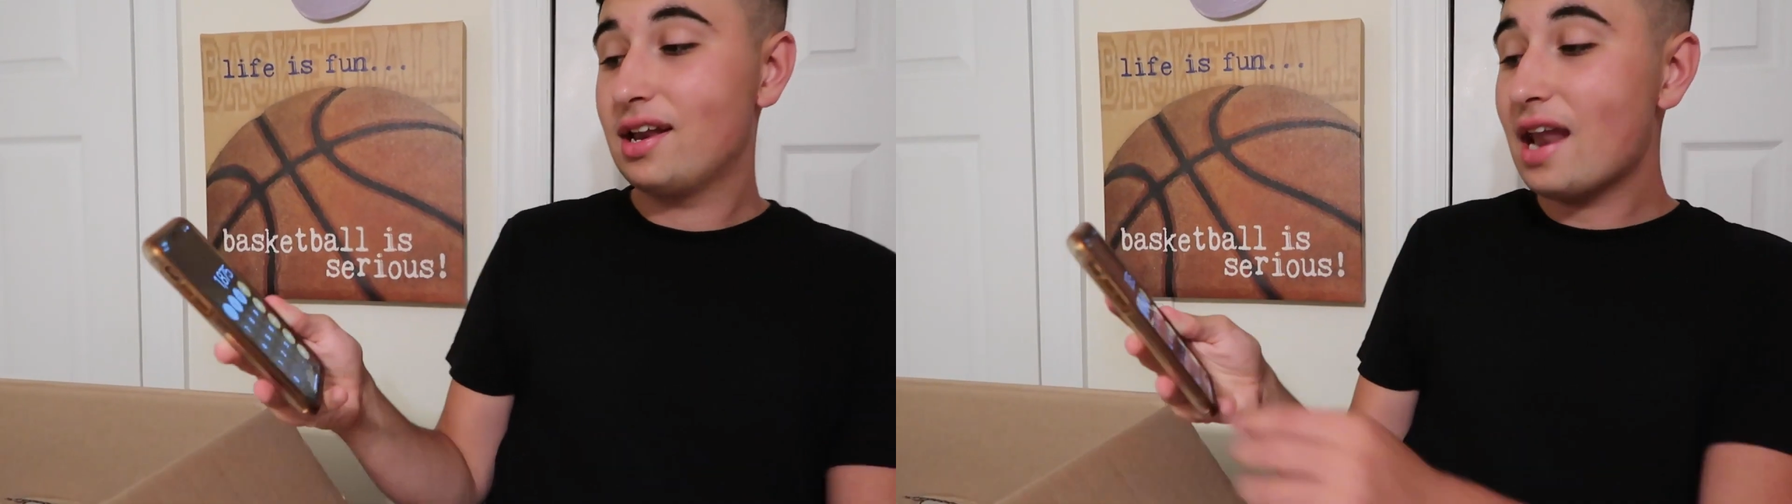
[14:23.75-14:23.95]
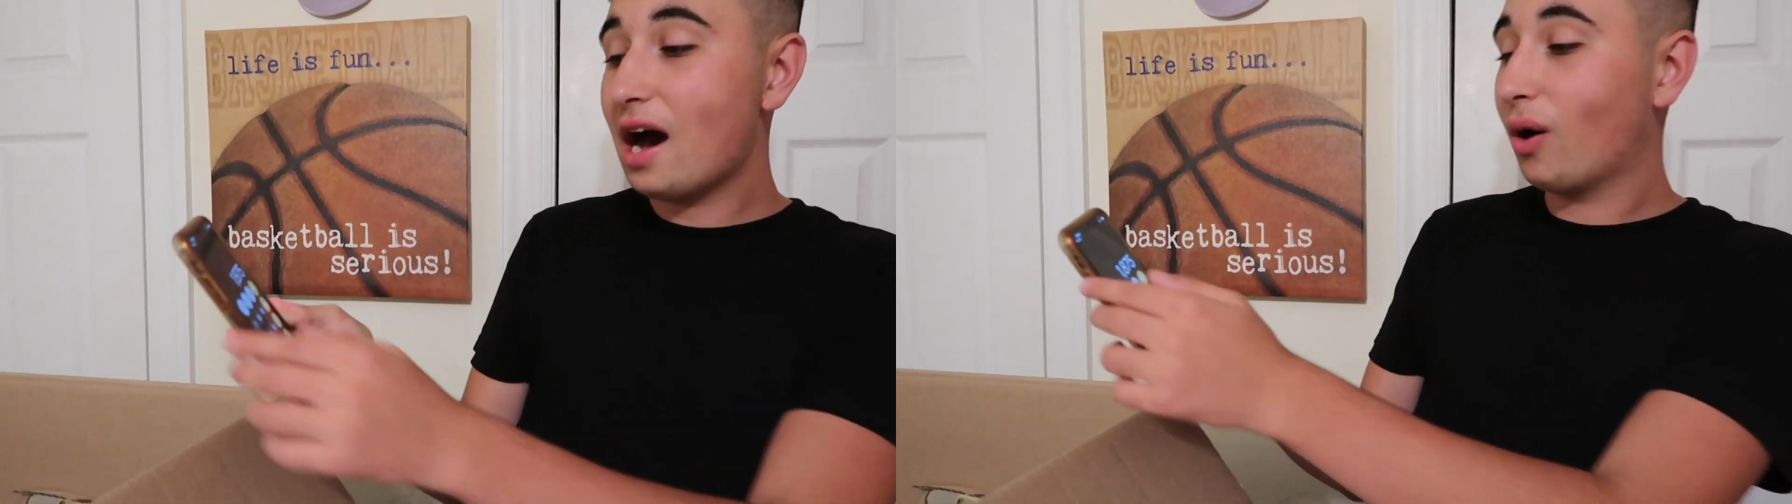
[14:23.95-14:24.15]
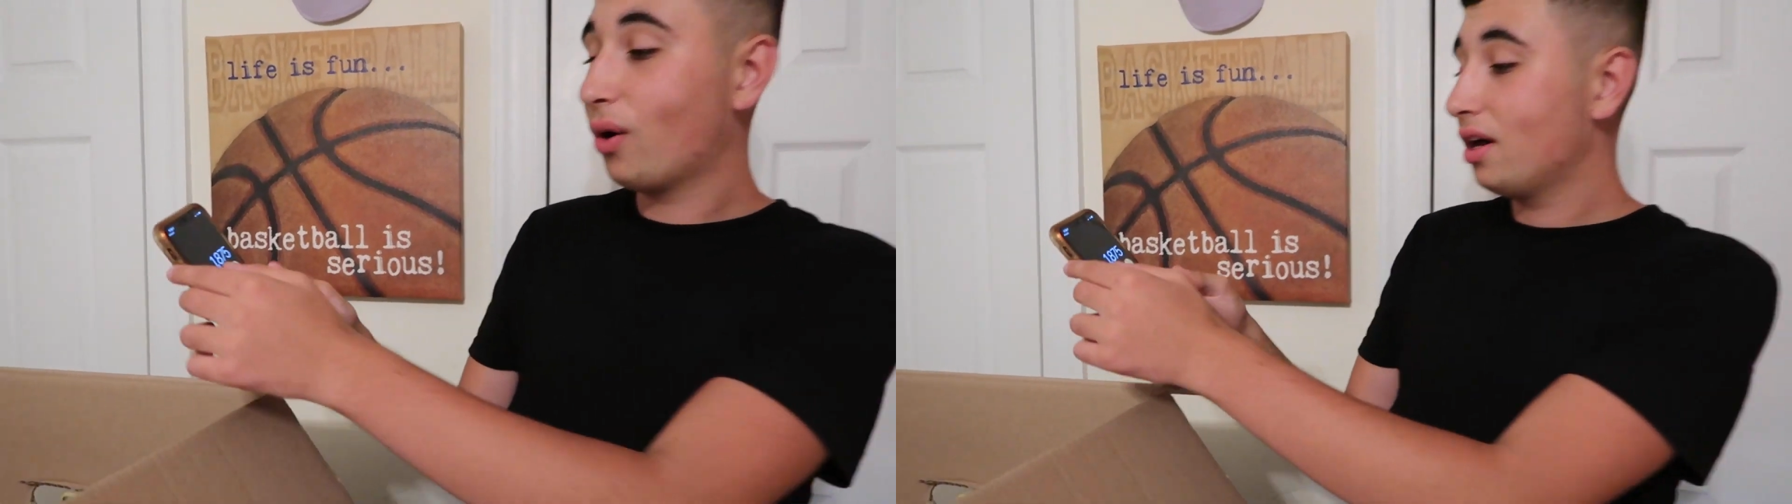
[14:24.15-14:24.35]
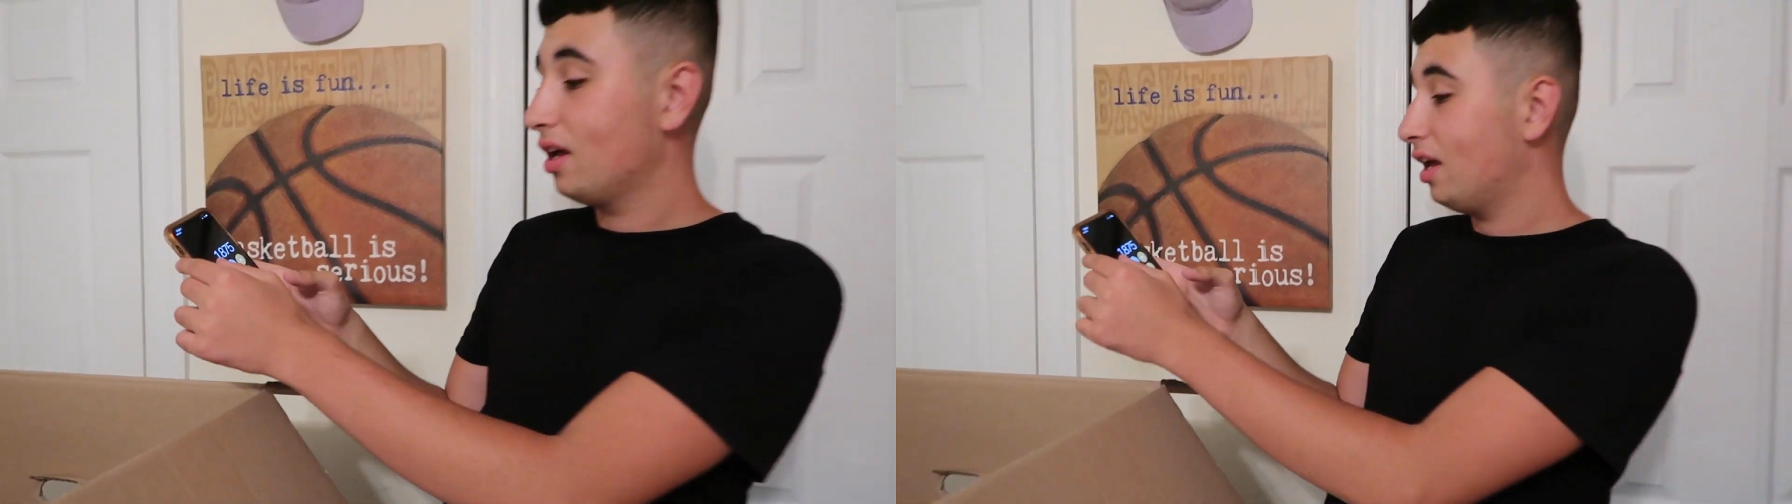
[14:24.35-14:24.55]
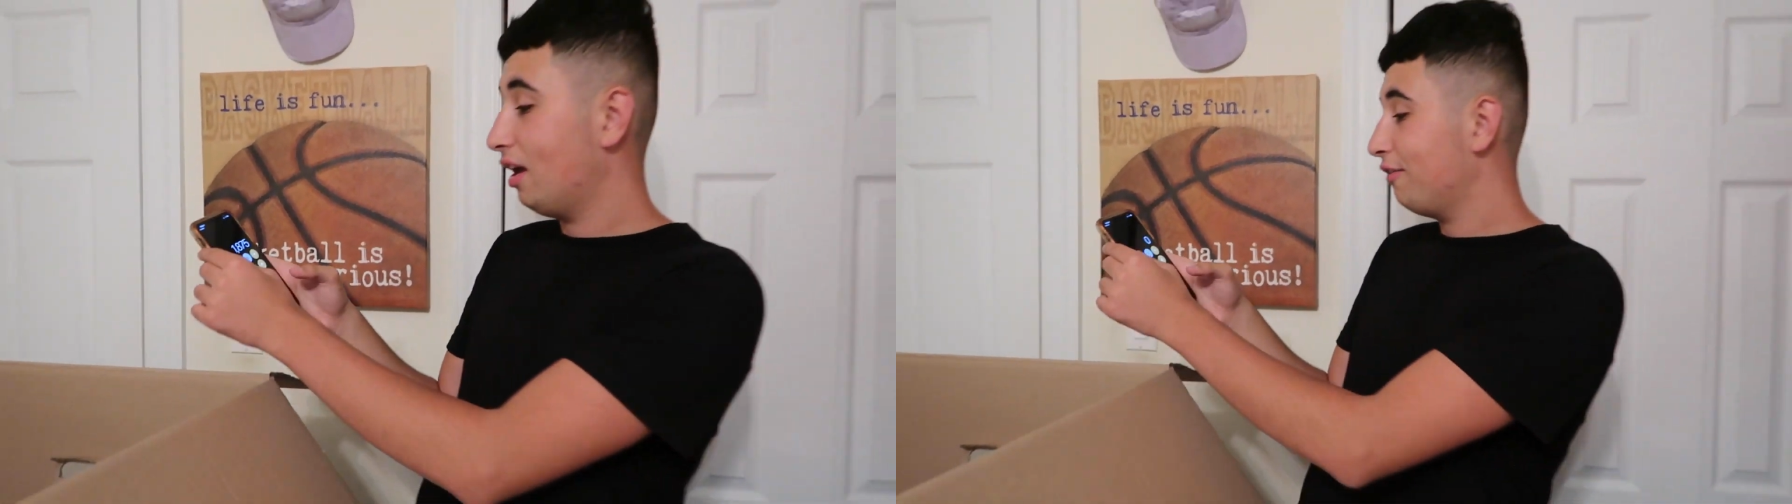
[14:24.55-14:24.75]
Now,
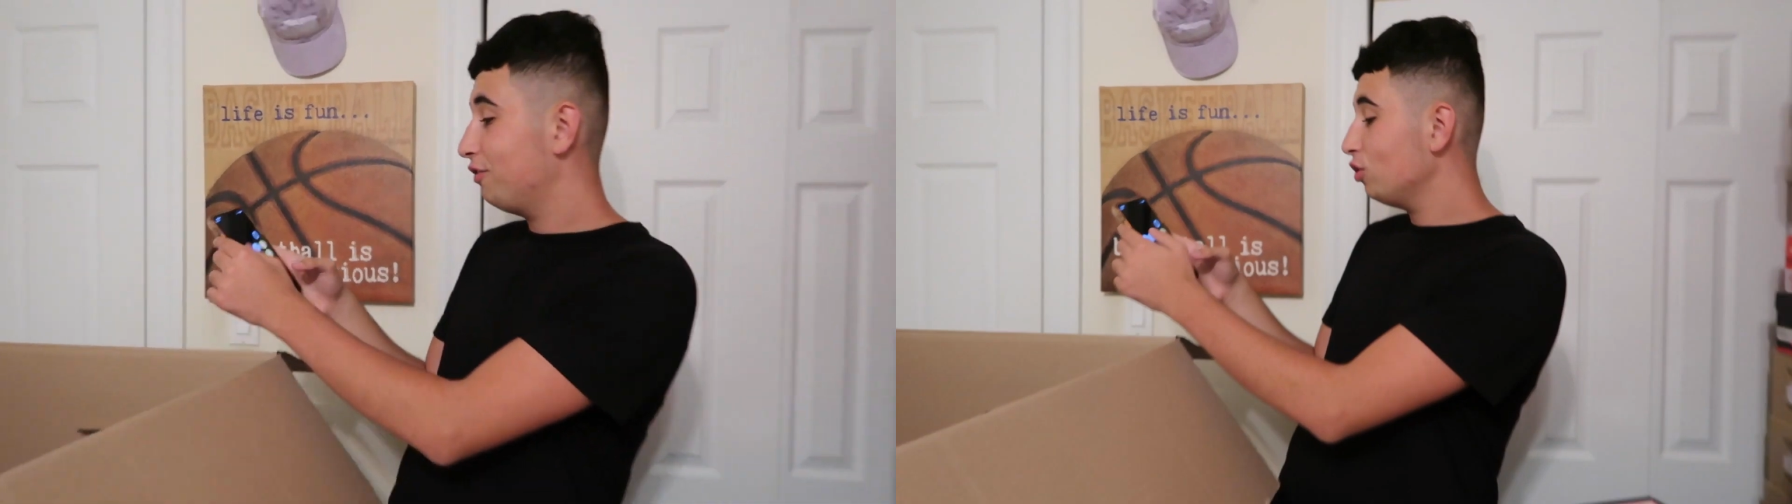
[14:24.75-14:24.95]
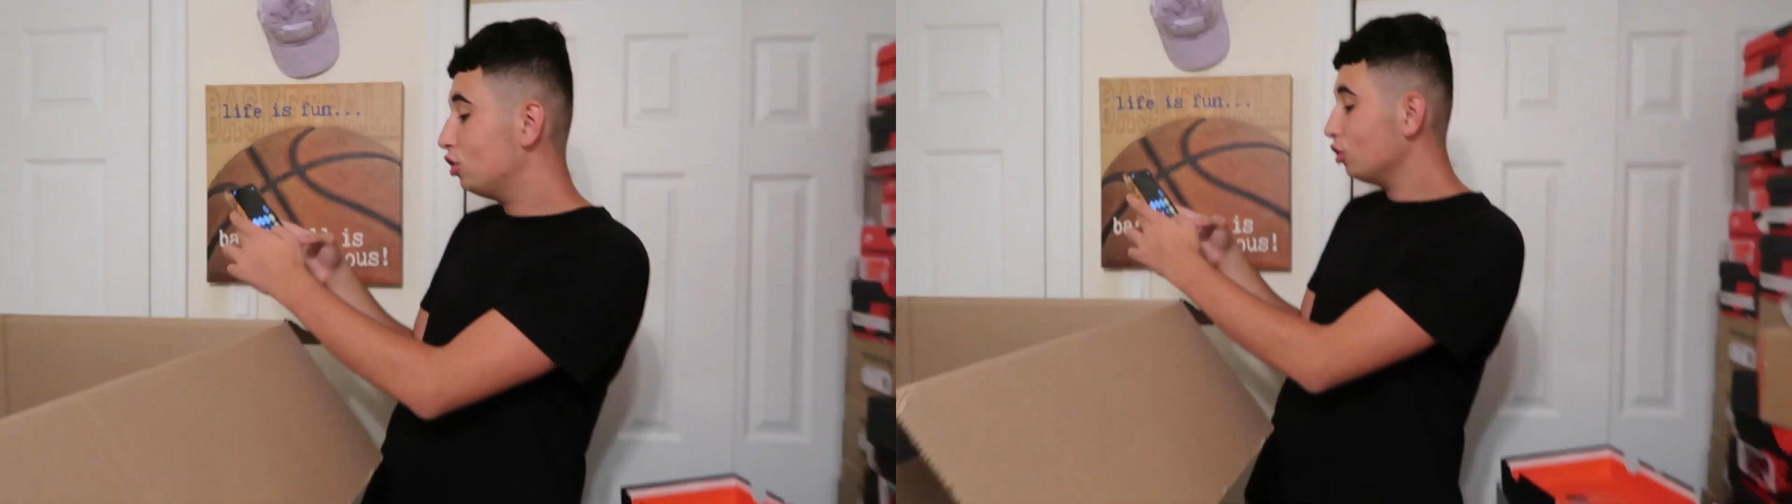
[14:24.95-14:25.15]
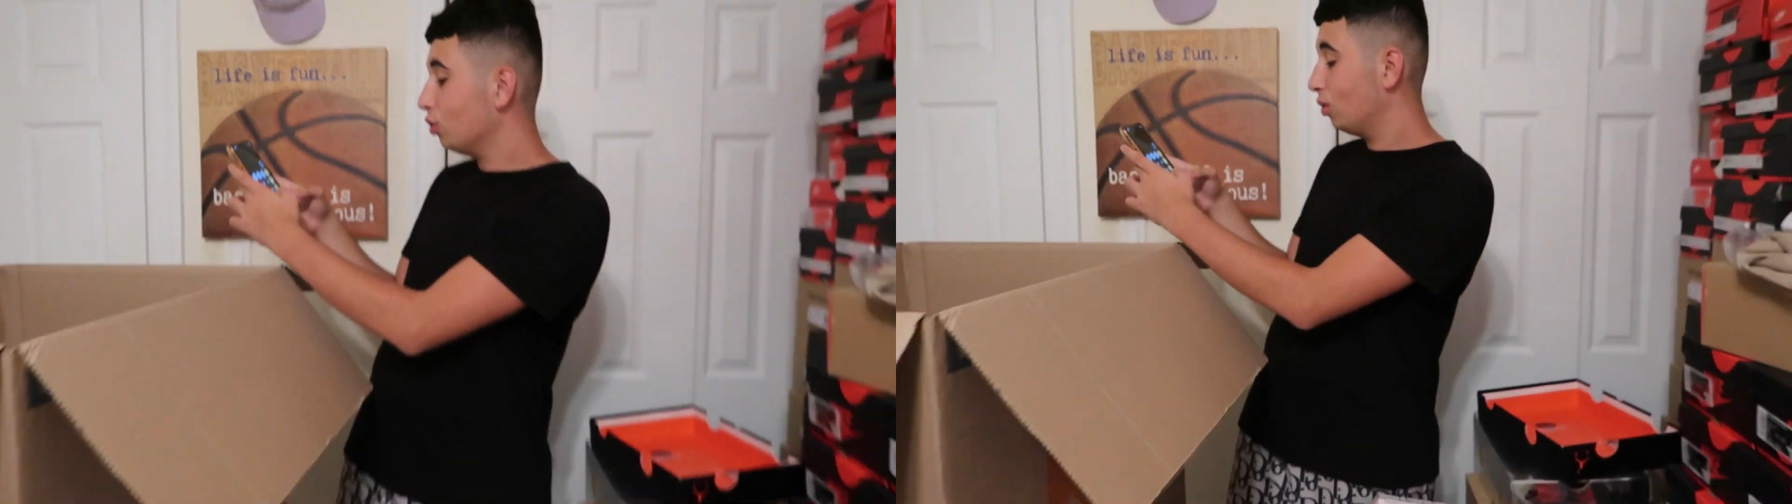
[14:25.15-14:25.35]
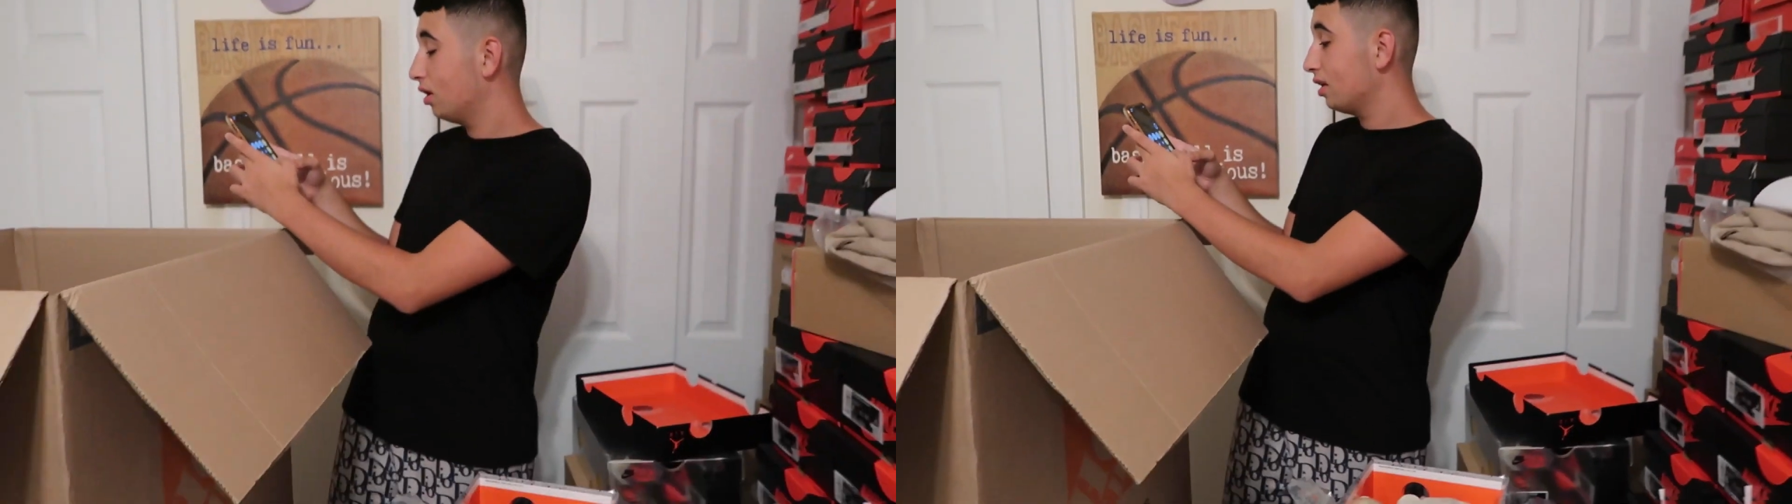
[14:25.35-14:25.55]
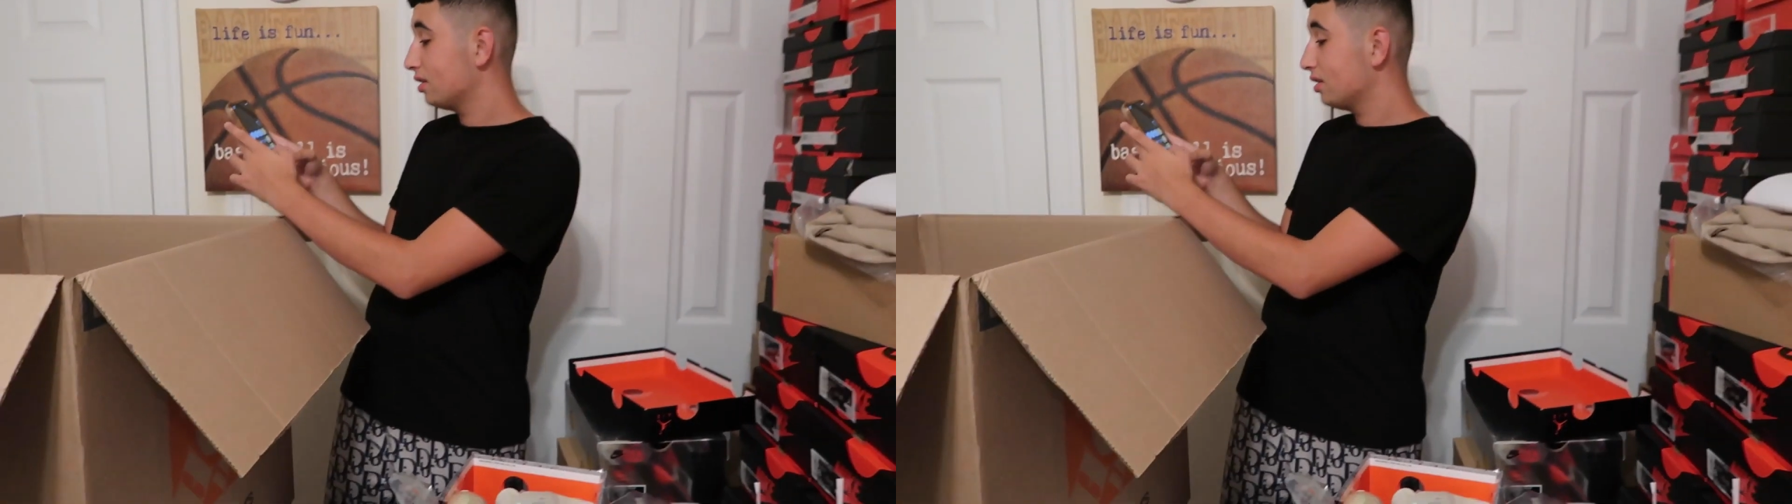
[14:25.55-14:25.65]
if you do